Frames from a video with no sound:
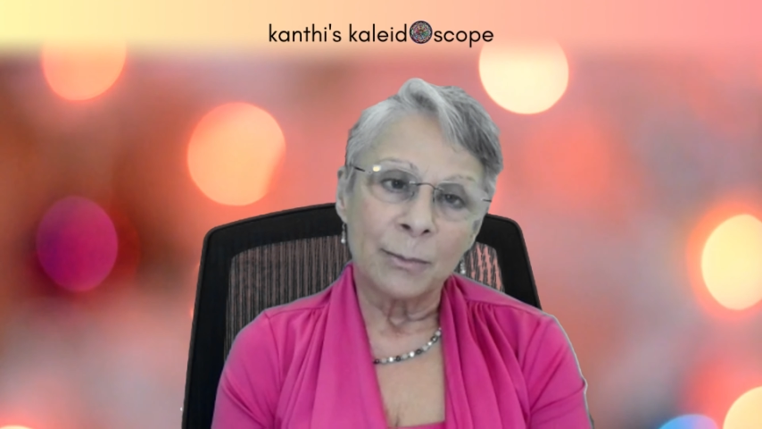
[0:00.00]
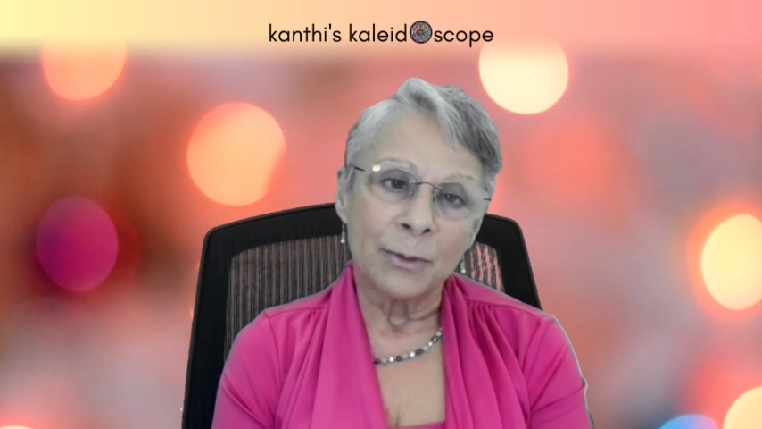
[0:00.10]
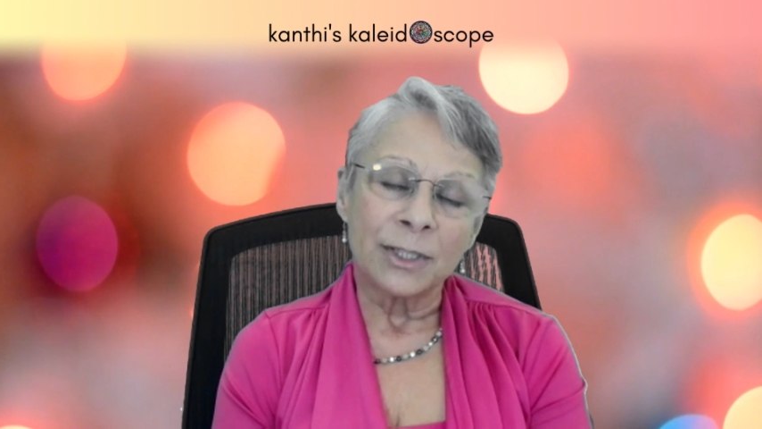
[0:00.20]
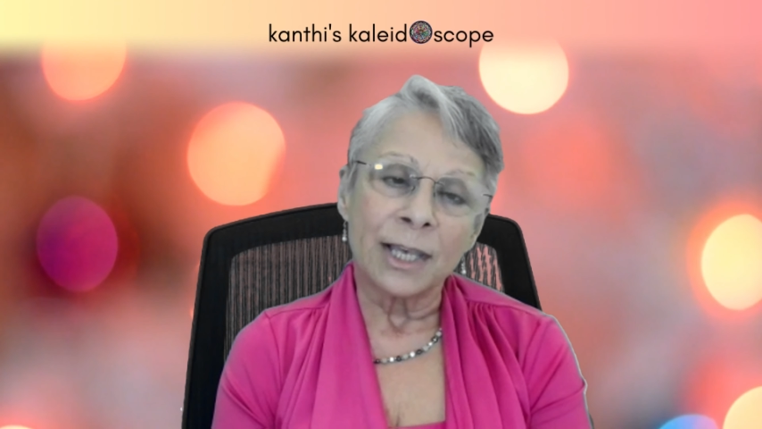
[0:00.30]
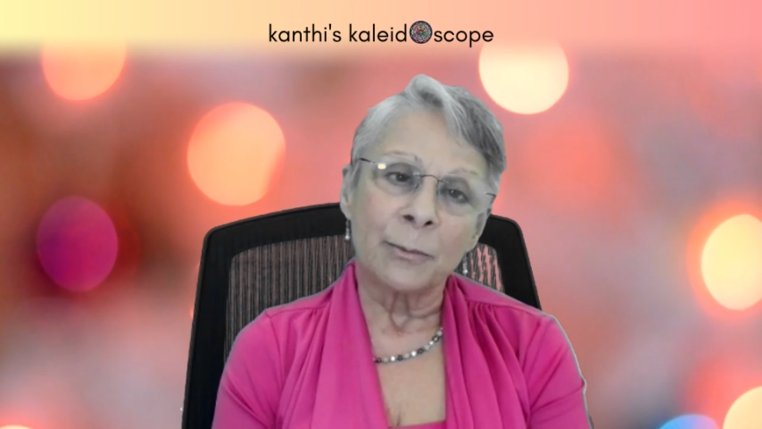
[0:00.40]

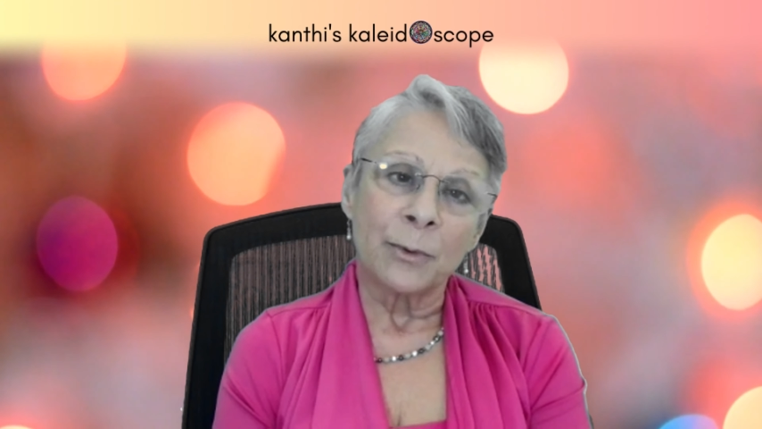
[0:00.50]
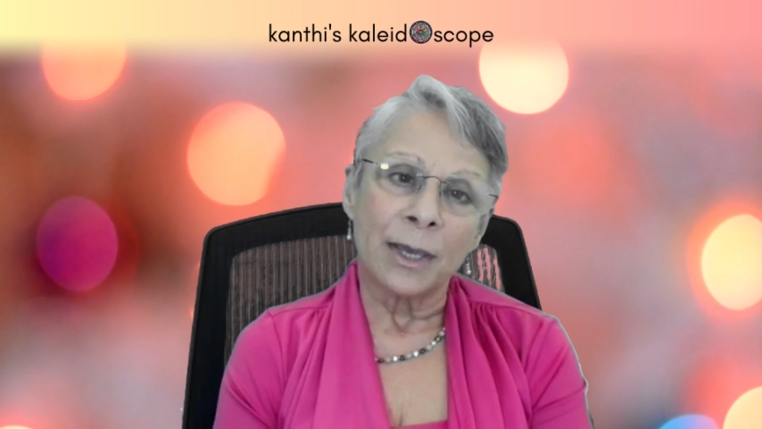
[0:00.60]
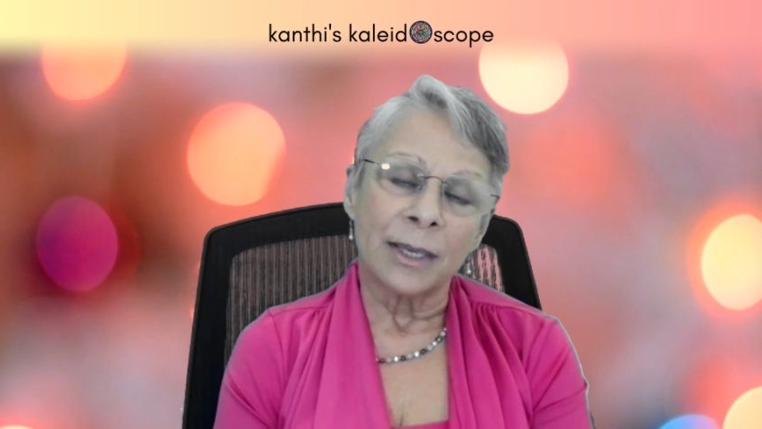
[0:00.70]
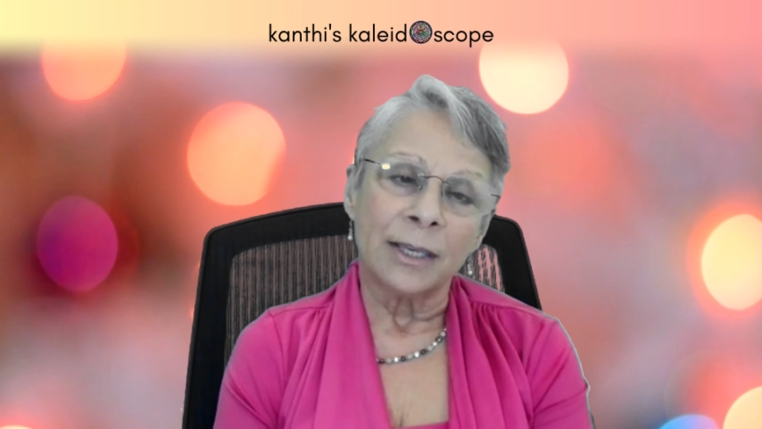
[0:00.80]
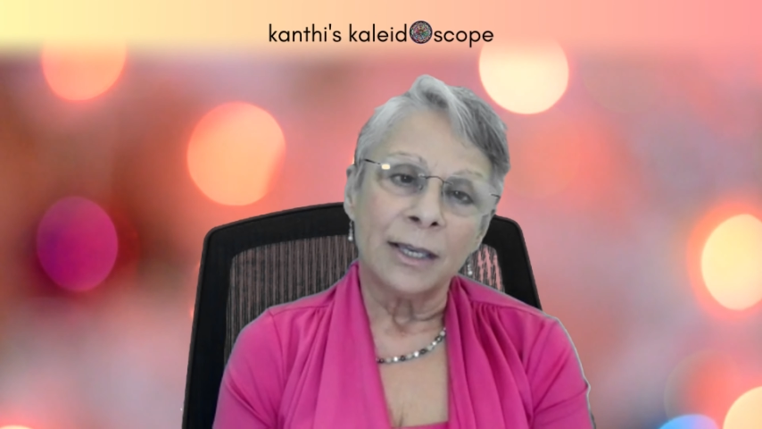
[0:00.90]
because that
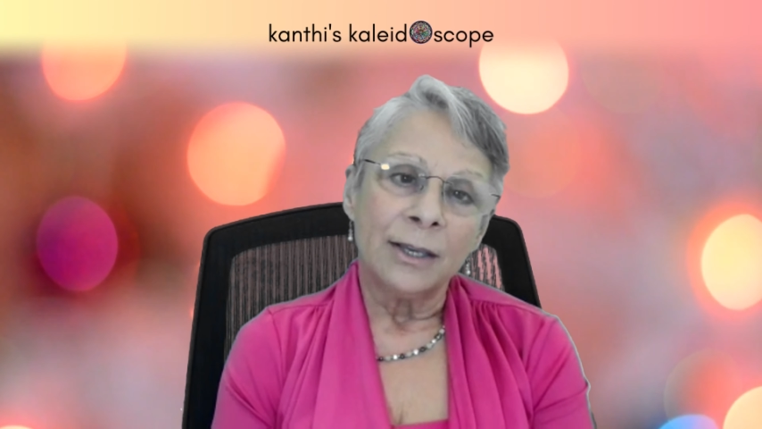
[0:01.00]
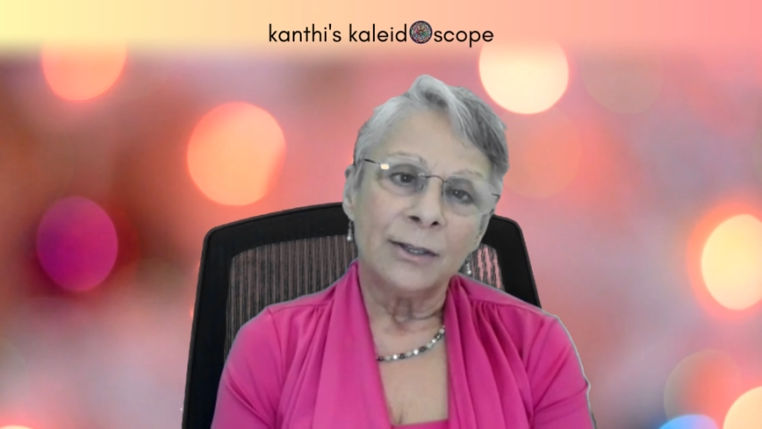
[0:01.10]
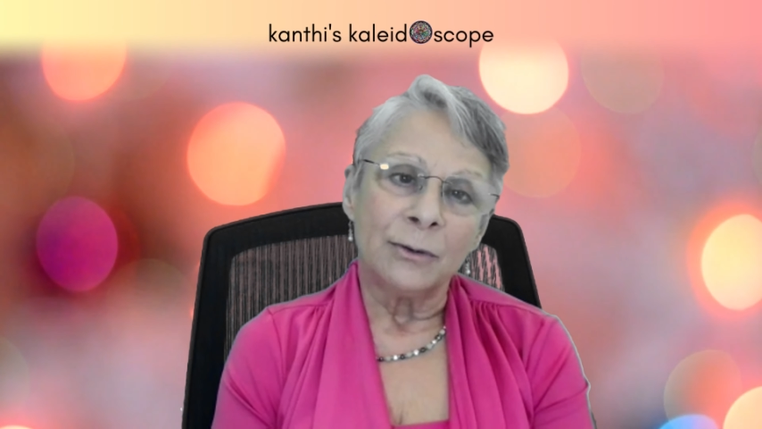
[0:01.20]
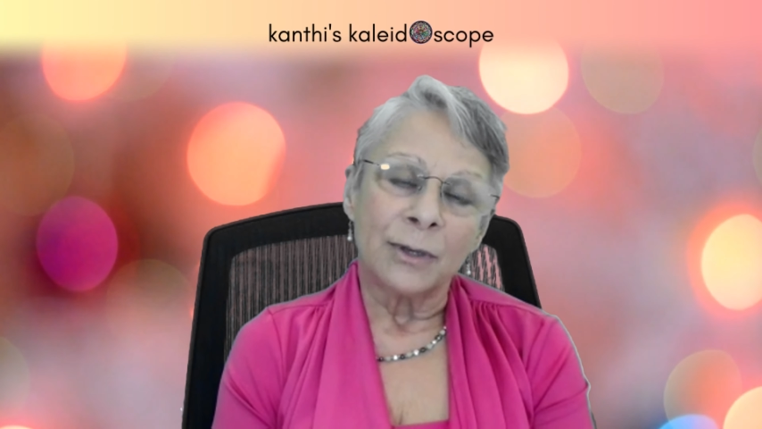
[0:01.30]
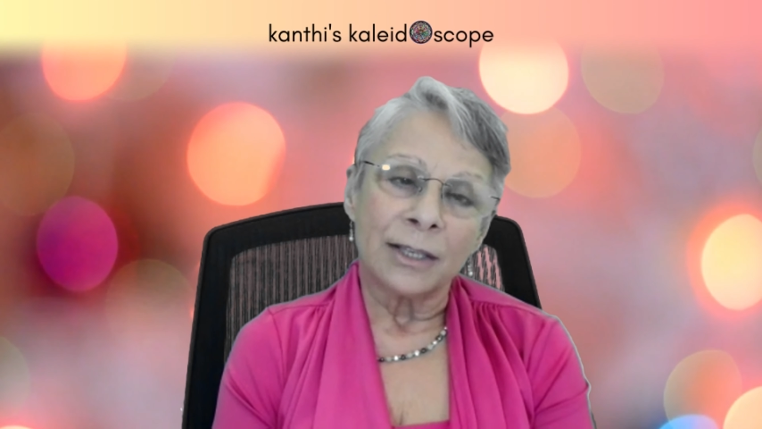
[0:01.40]
way you